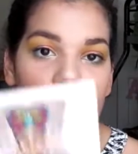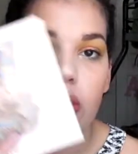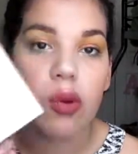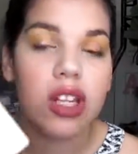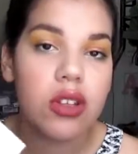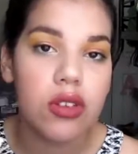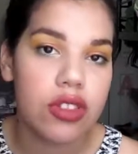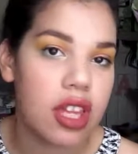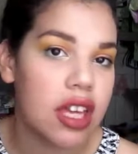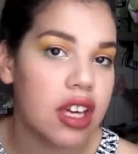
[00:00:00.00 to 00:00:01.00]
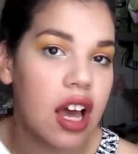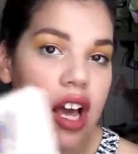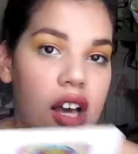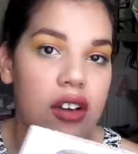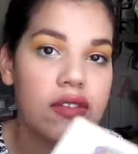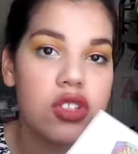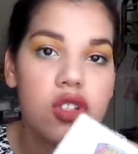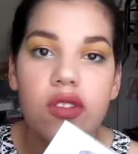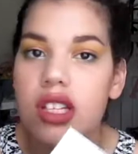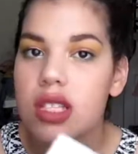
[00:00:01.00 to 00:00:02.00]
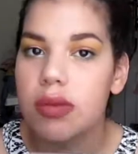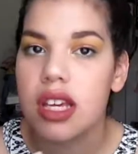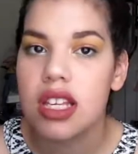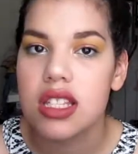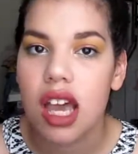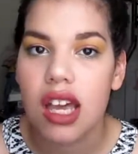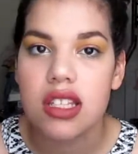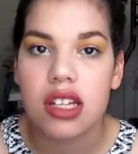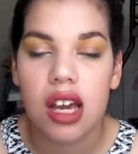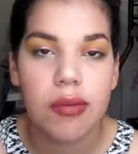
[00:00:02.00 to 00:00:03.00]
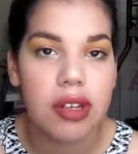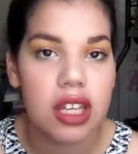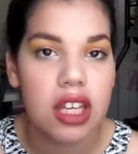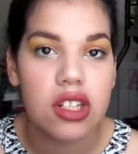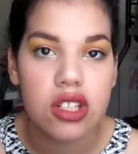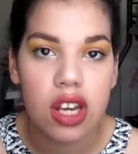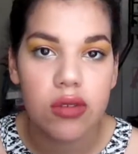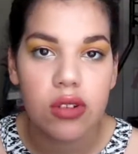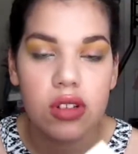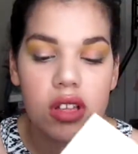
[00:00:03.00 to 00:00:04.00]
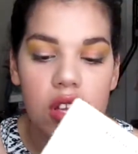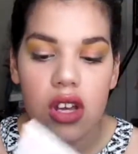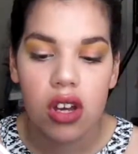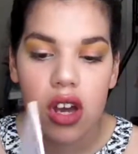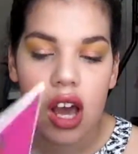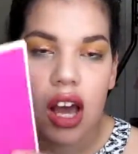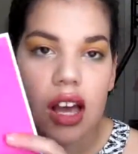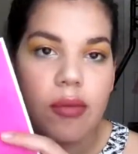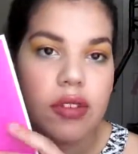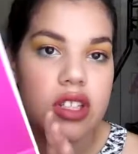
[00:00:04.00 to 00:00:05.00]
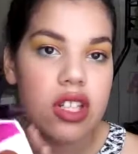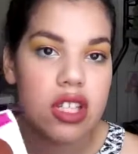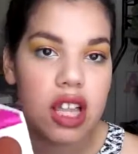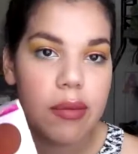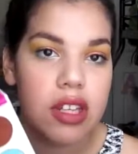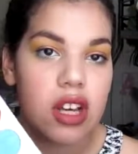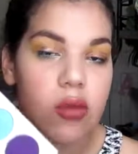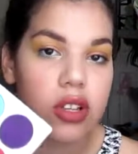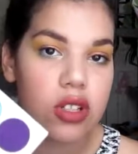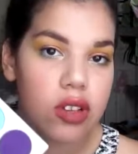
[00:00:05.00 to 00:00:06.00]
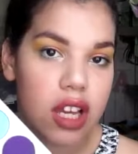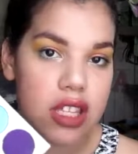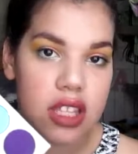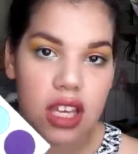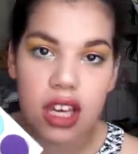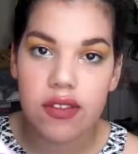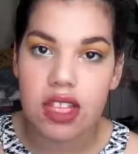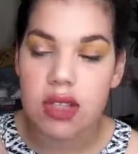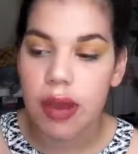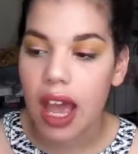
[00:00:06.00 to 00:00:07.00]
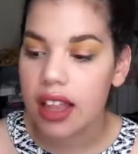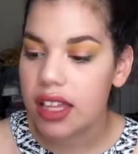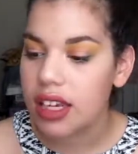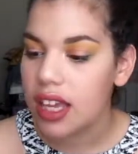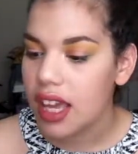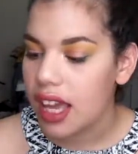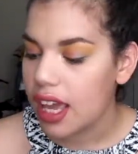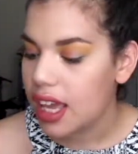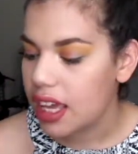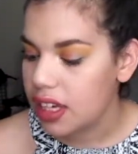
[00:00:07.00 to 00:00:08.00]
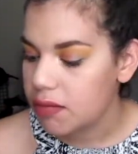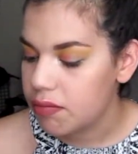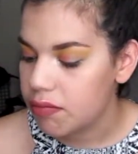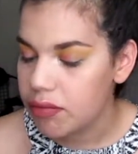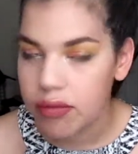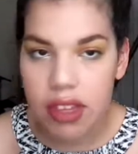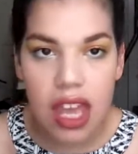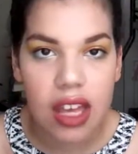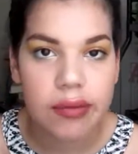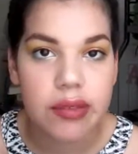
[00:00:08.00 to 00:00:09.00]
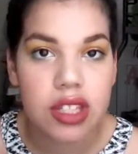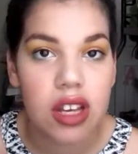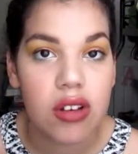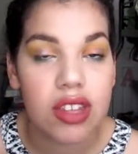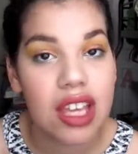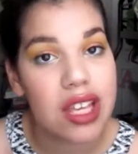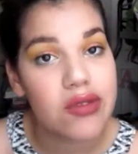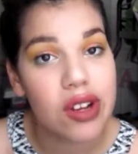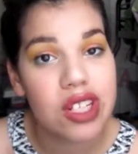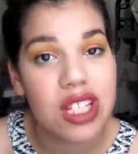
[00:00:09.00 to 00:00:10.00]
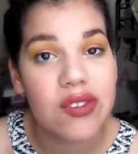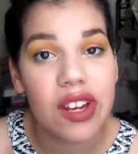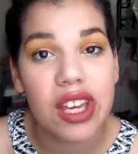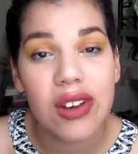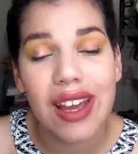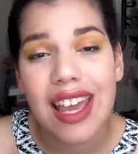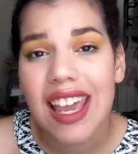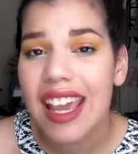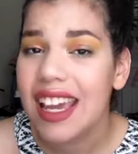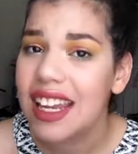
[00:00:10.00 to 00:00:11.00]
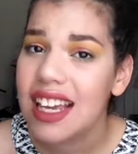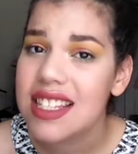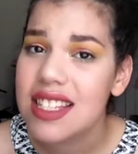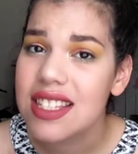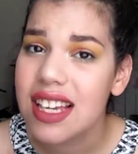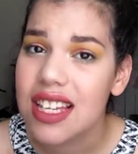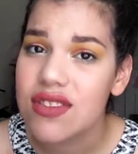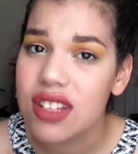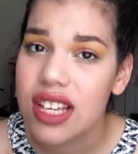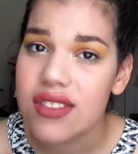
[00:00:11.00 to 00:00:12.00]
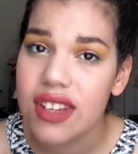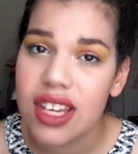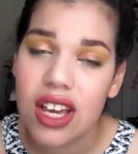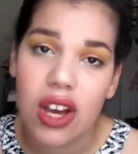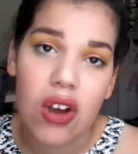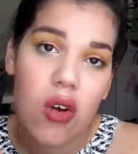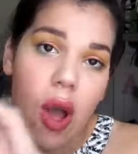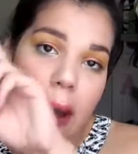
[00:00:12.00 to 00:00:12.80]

Or what do you think of Juvia's Place as a company in general. Just let me know what you guys think of this palette. And yeah, so thank you guys for watching this video. And I guess I'll see you guys for the next video.